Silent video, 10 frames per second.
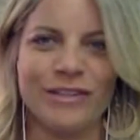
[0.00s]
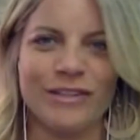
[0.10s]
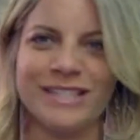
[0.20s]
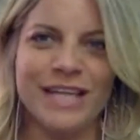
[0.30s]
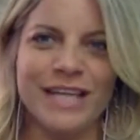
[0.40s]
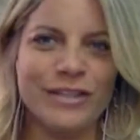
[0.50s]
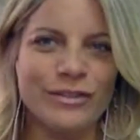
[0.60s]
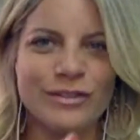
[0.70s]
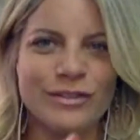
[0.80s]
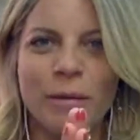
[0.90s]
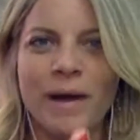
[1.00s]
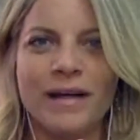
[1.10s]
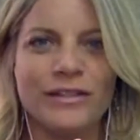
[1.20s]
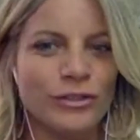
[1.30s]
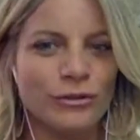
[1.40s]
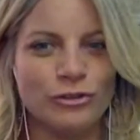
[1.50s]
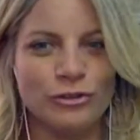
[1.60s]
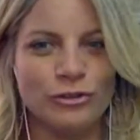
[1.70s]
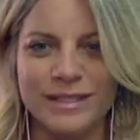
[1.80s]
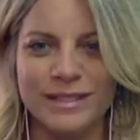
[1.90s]
just thank you so much. You know,
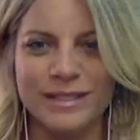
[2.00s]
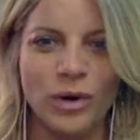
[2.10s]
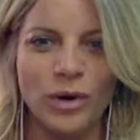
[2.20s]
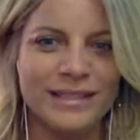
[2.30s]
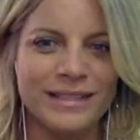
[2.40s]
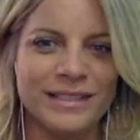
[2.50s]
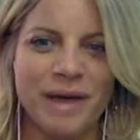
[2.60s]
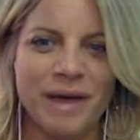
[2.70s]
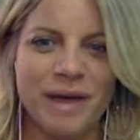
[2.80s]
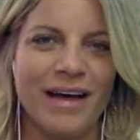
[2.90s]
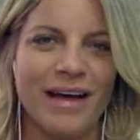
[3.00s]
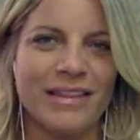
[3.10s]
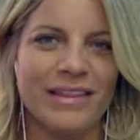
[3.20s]
trust the winding path.